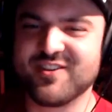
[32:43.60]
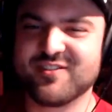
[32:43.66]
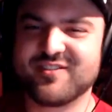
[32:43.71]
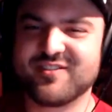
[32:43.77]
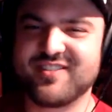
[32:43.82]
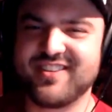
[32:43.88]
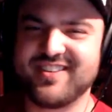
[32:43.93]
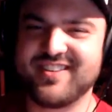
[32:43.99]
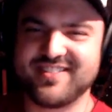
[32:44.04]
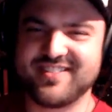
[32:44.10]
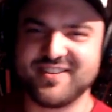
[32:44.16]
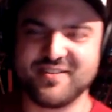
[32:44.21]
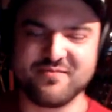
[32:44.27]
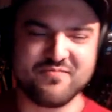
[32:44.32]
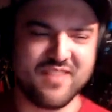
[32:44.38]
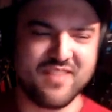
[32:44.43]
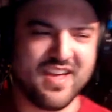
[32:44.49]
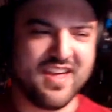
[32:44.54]
see
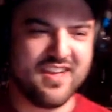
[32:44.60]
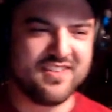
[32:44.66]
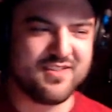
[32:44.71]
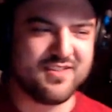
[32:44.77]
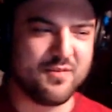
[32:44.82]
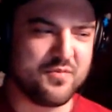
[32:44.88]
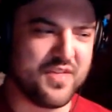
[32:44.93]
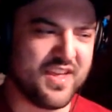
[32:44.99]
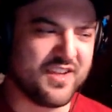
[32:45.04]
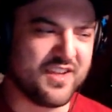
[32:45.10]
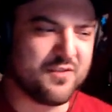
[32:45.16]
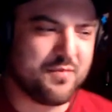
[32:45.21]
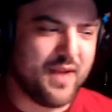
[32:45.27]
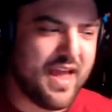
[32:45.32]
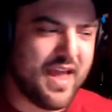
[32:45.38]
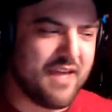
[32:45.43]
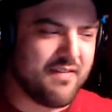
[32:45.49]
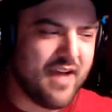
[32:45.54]
some things.
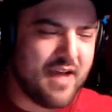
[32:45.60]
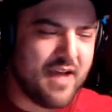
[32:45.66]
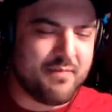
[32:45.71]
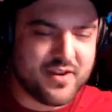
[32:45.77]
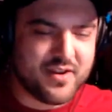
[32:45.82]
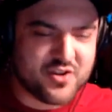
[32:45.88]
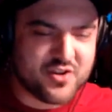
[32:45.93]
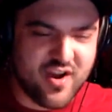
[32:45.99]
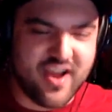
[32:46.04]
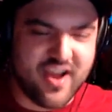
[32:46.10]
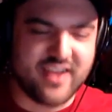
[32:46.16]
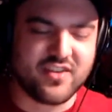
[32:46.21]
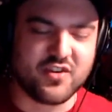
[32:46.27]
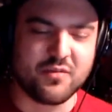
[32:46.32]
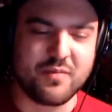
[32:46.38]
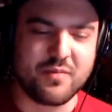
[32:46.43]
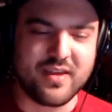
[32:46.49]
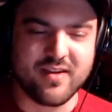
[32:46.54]
But I've been trying
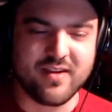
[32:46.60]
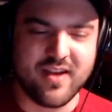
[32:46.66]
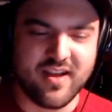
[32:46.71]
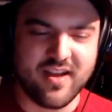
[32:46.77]
to be